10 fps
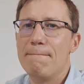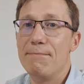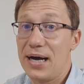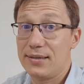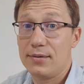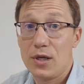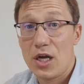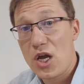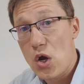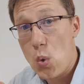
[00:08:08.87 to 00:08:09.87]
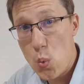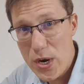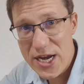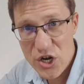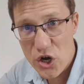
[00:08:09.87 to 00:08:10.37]
But
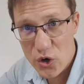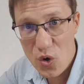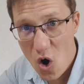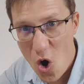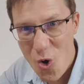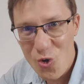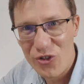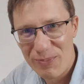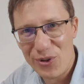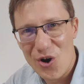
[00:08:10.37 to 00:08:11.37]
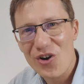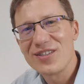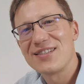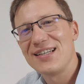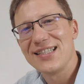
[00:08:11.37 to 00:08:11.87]
we know all the
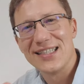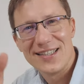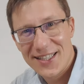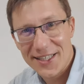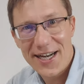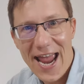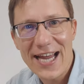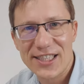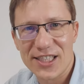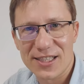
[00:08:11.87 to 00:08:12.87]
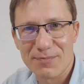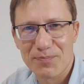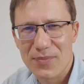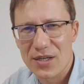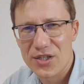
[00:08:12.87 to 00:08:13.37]
blocks and their hashes.
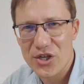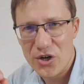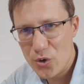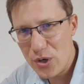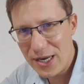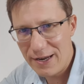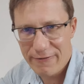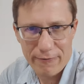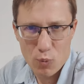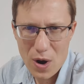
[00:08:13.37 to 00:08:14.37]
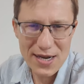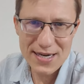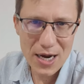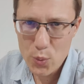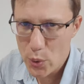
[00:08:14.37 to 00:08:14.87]
So if one
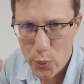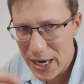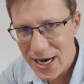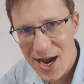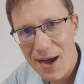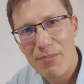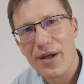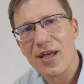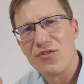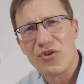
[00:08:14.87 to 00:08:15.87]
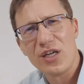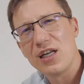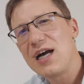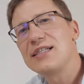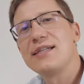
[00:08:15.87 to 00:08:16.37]
day we wake up and
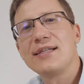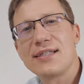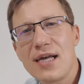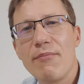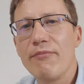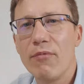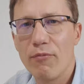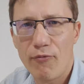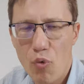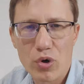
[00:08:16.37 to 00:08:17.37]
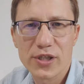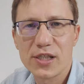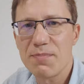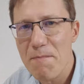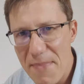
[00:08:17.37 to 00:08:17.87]
realize that some
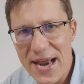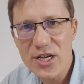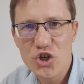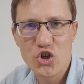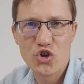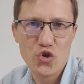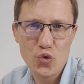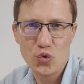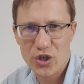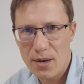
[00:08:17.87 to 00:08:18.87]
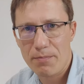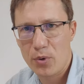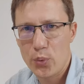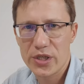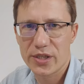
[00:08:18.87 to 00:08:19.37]
forces managed to
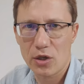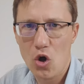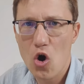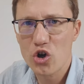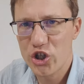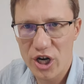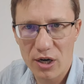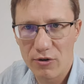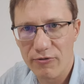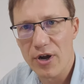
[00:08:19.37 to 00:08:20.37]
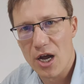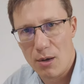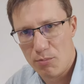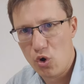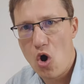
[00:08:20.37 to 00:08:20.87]
tamper with a long chunk of
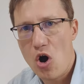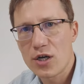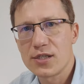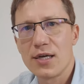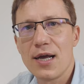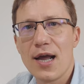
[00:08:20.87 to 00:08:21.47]
blocks,